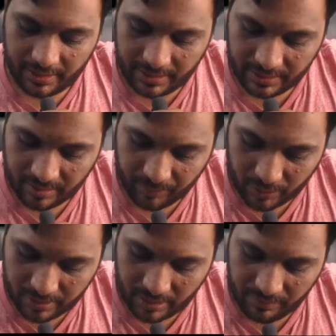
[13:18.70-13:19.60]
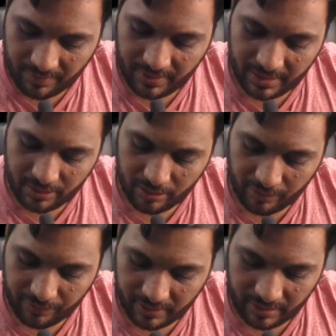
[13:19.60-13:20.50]
It is a positive evidence
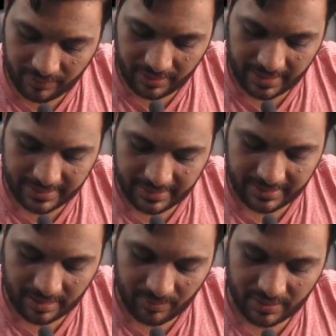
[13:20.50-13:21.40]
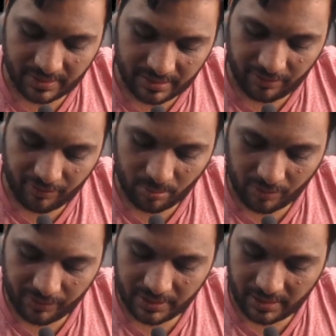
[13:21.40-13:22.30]
of delivery, as the same is received from
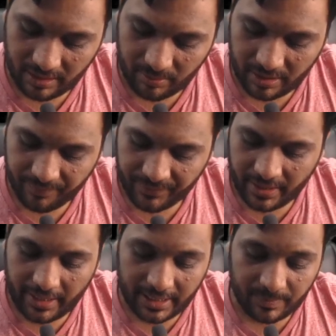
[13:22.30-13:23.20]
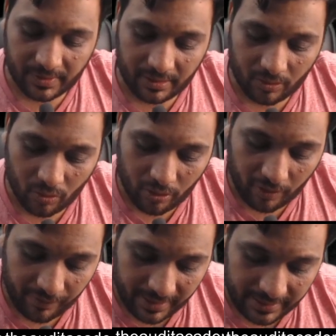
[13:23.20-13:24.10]
official email as per the code
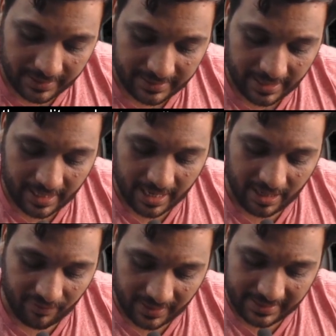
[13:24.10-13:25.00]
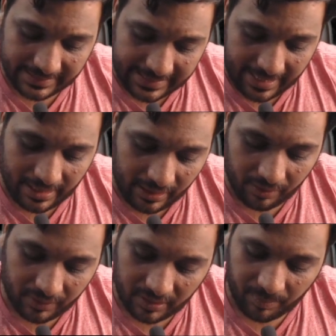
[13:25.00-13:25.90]
of ethics, and I have exactly
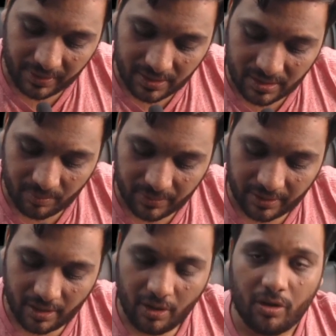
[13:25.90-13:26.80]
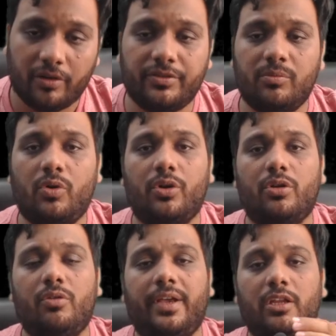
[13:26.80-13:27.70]
given the page number of the
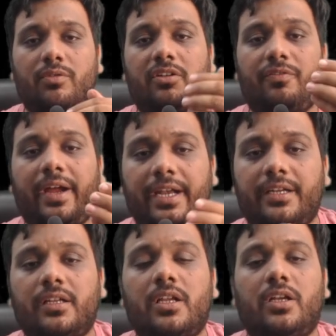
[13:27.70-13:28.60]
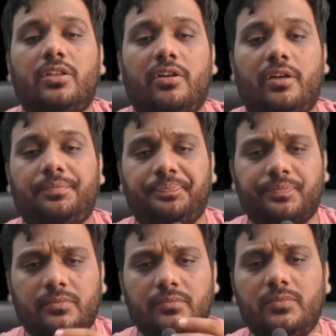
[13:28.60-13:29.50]
module where you will find the